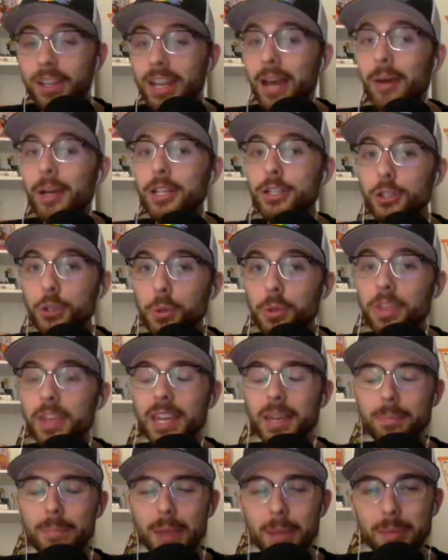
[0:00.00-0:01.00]
Now, I do
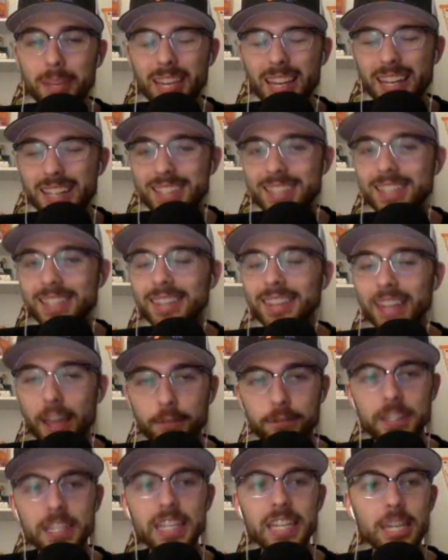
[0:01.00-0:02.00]
think maybe against a
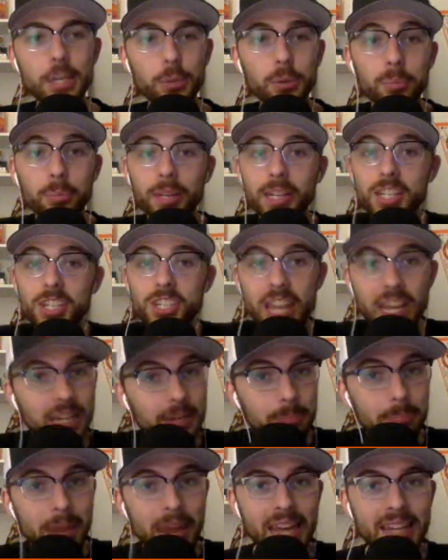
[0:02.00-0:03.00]
lefty, he would play
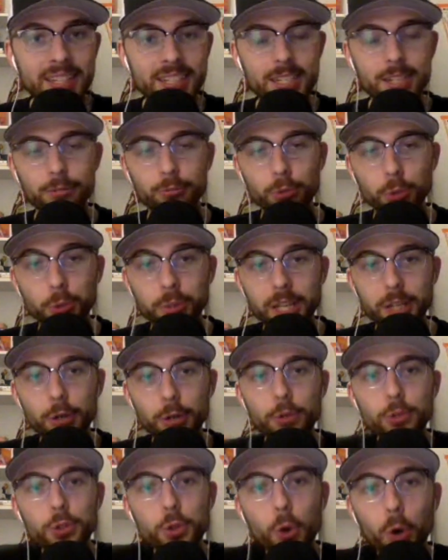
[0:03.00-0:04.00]
second base and Rougned
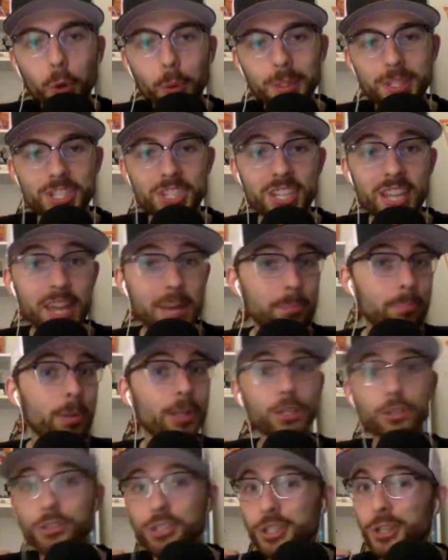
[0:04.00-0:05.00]
Odor would sit,
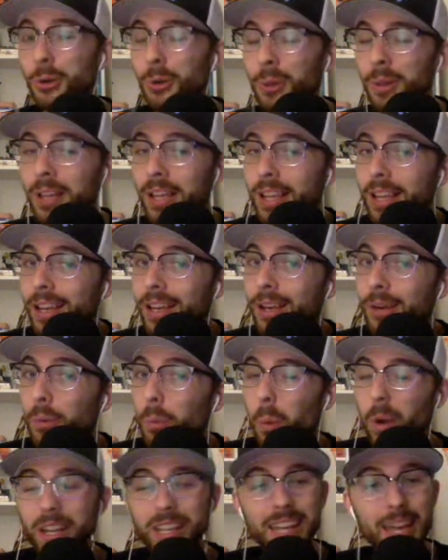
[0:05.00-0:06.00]
but you still
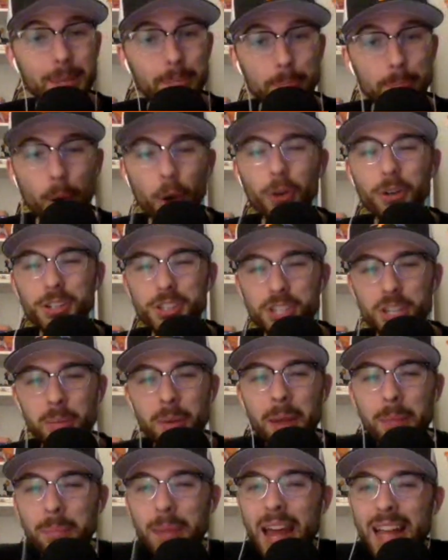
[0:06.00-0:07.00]
want to get Martin some
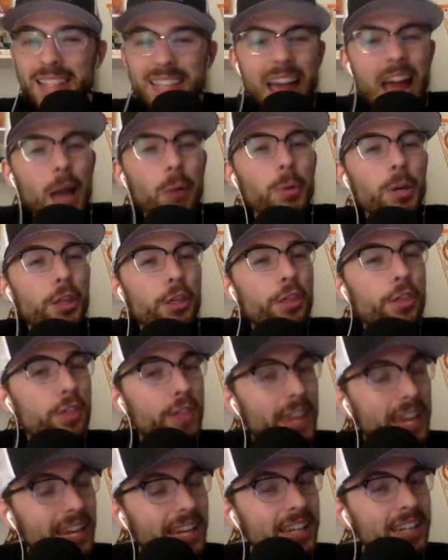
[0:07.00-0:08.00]
at-bats. I would
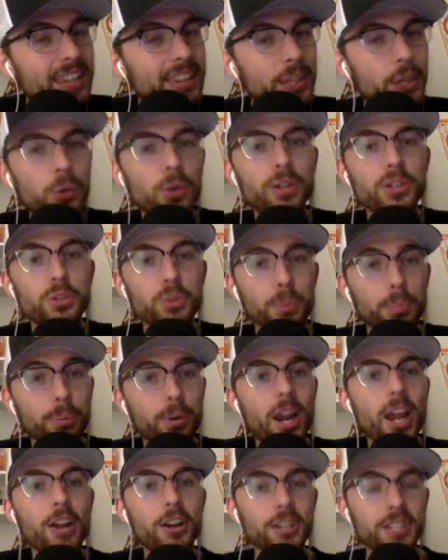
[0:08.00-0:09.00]
think the Orioles would
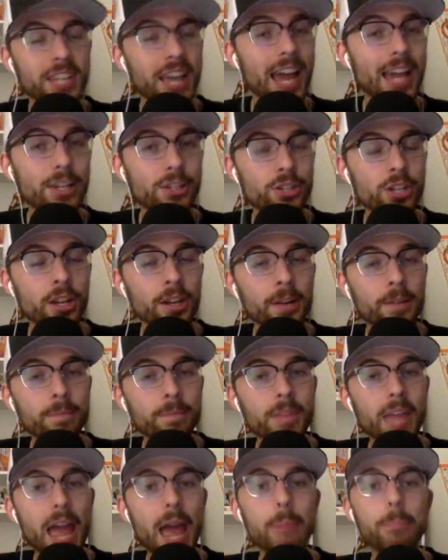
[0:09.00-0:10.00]
prioritize
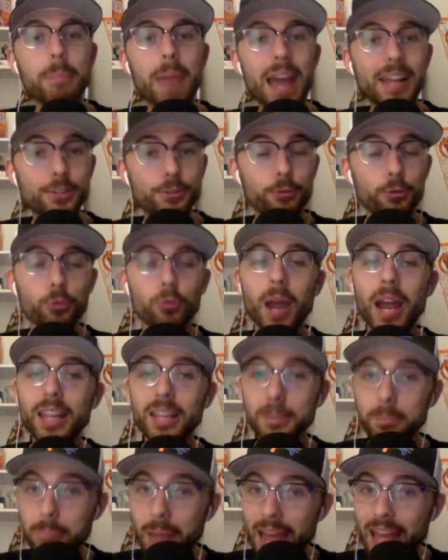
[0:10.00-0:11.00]
at-bats for
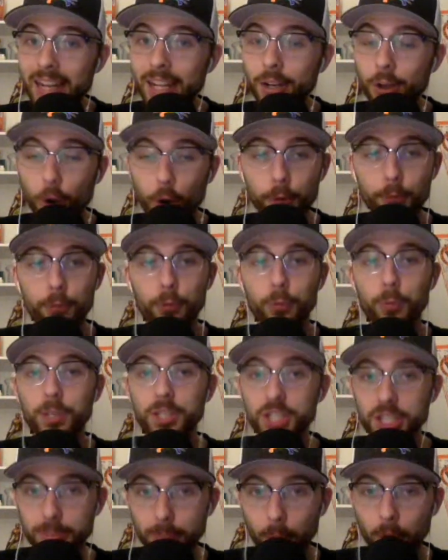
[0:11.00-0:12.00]
Rylan Bannon over
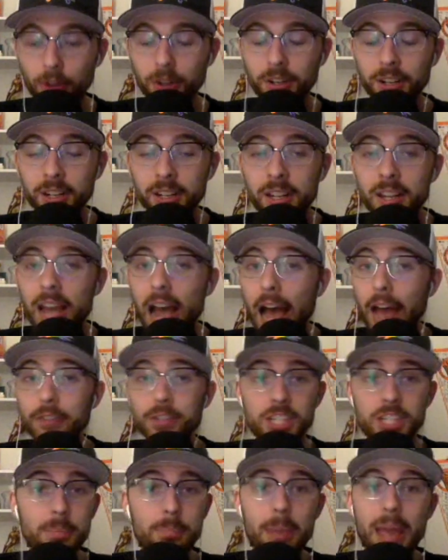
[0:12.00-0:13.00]
Richie Martin.
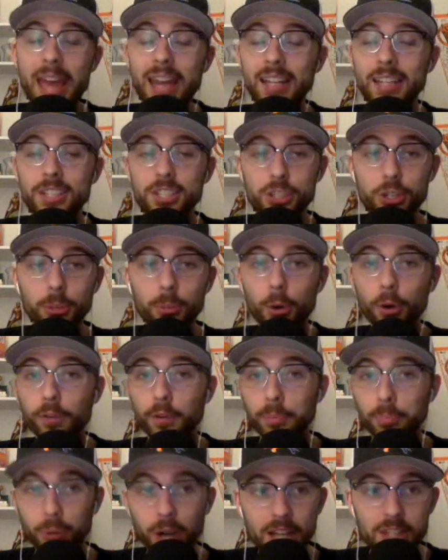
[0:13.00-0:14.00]
Obviously, Bannon's still more of
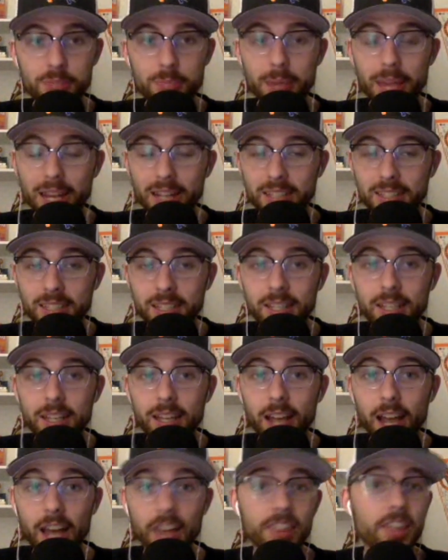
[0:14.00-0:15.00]
a prospect.
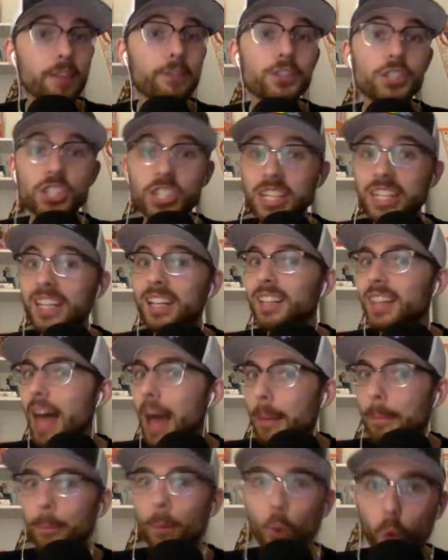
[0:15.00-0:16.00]
They've seen a
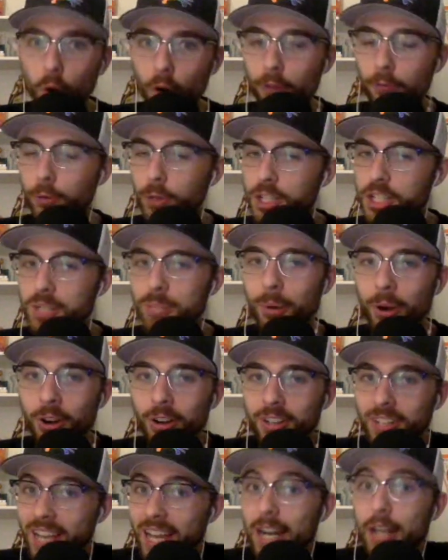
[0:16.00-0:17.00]
lot more of Richie
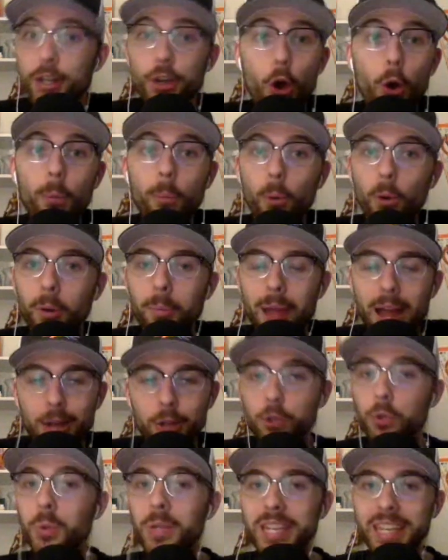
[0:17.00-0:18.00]
Martin, kind of know more about
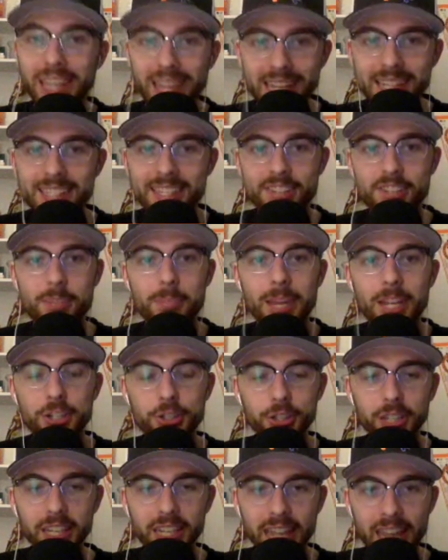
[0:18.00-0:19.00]
who he is as a
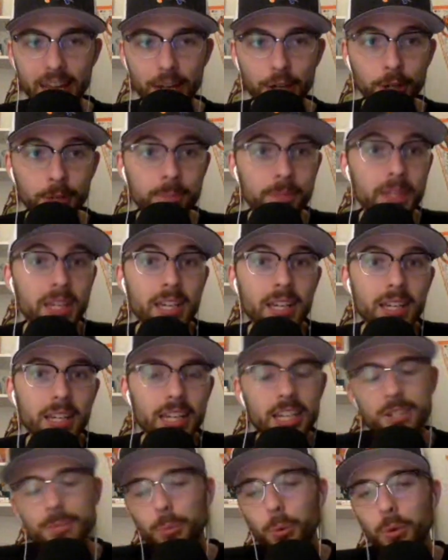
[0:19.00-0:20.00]
major league hitter.
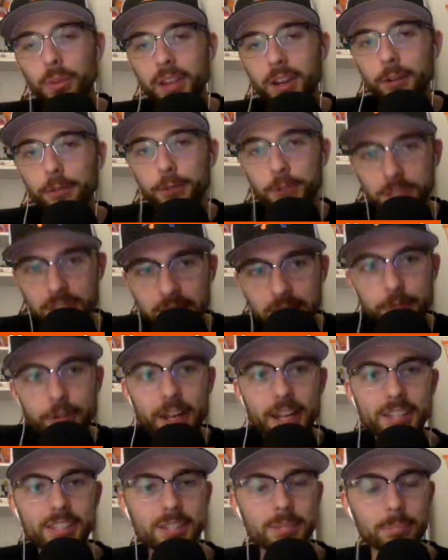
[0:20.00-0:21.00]
He's more there for
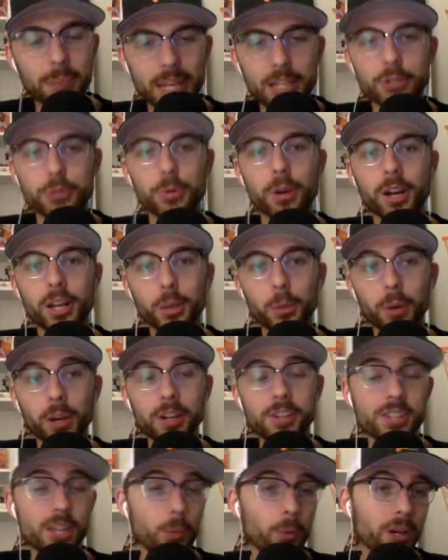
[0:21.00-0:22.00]
defense and base running,
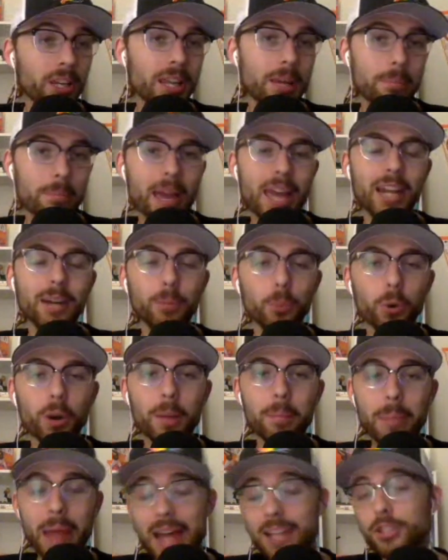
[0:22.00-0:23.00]
whereas they want to get Bannon more
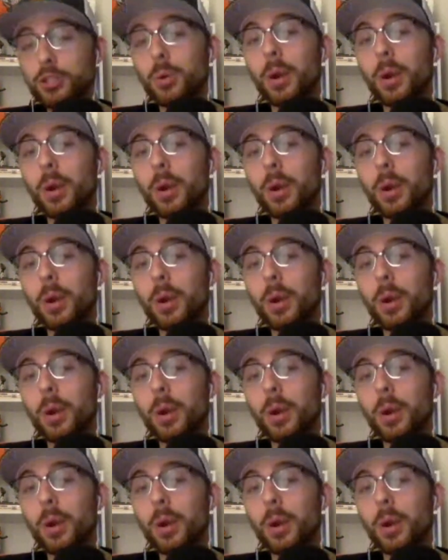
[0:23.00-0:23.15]
at-bats.